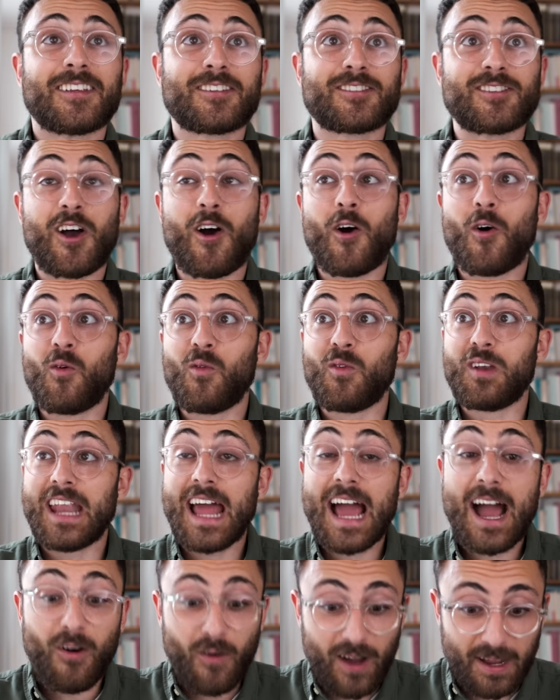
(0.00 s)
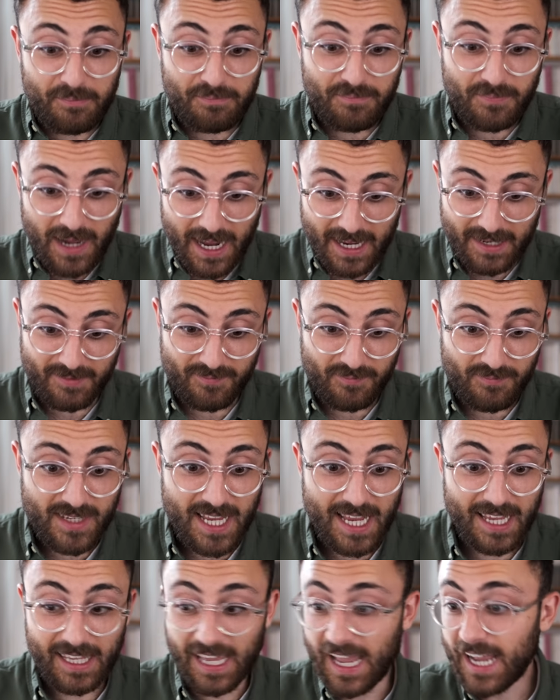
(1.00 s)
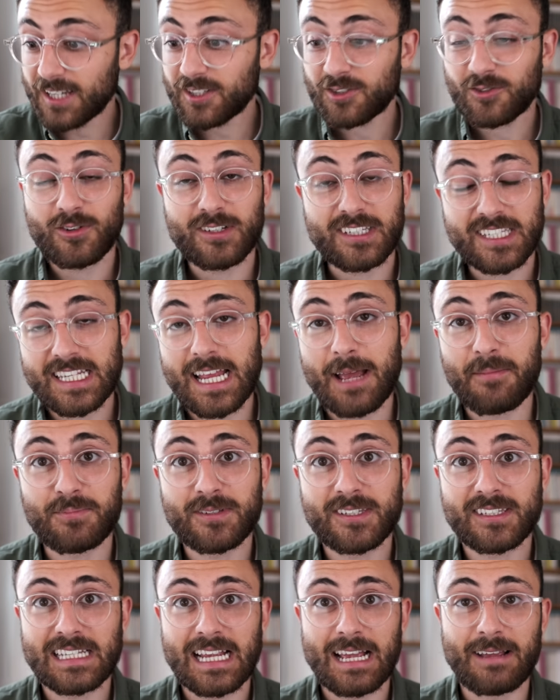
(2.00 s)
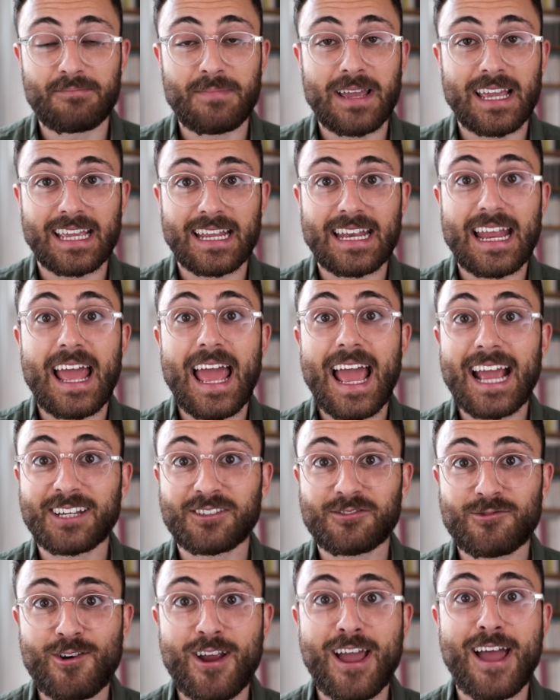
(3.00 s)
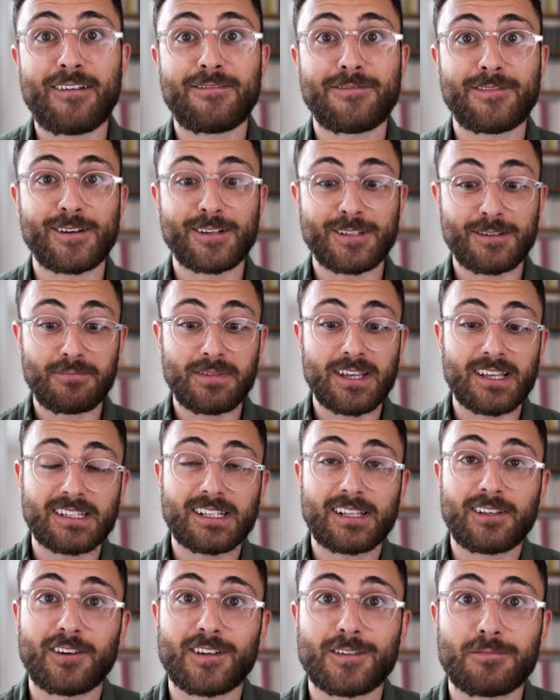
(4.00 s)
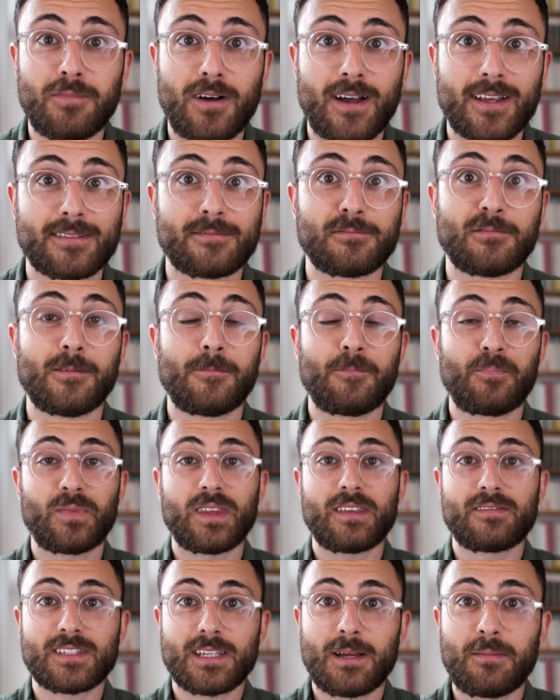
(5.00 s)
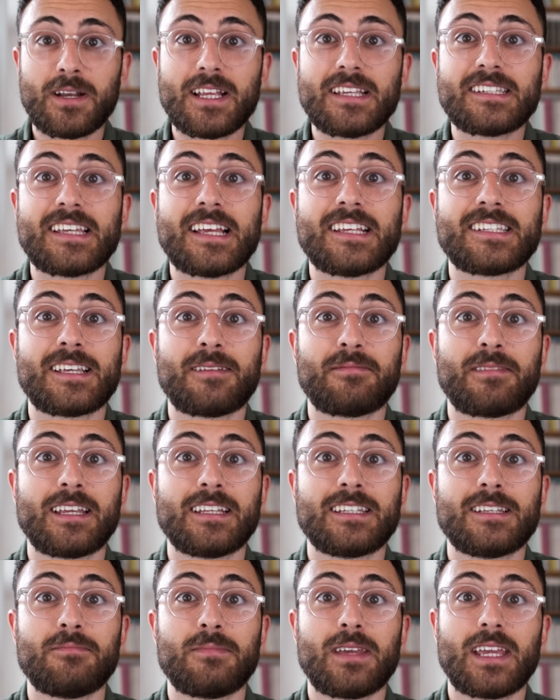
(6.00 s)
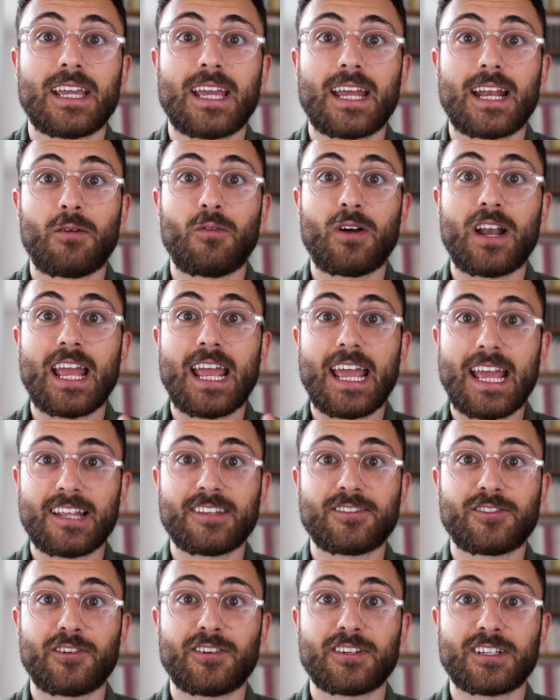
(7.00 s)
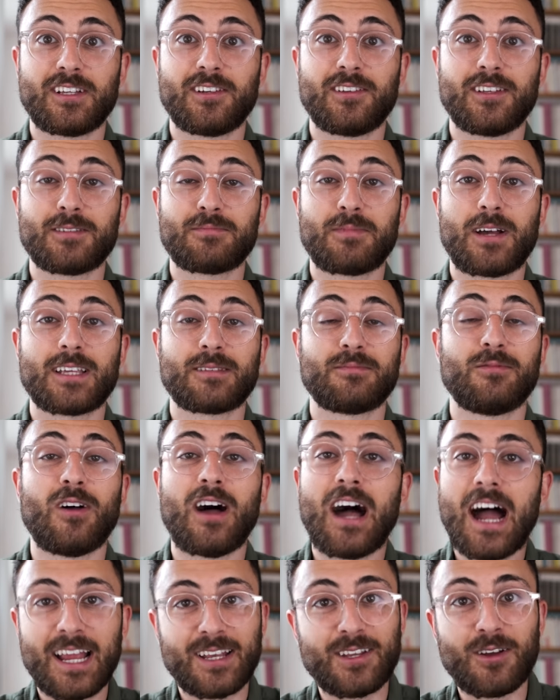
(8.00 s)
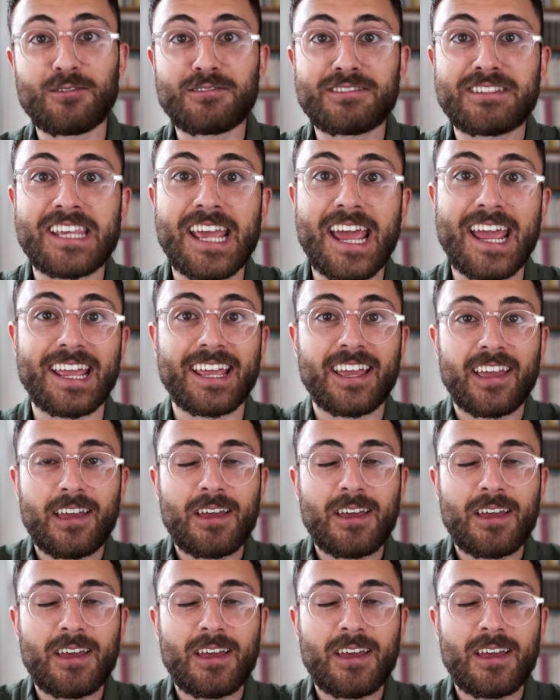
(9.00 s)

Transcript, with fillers: So now I, I take extra steps. I make an extra effort to be as clear as possible. If somebody says something to me and I want to answer as clearly as possible, I don't say,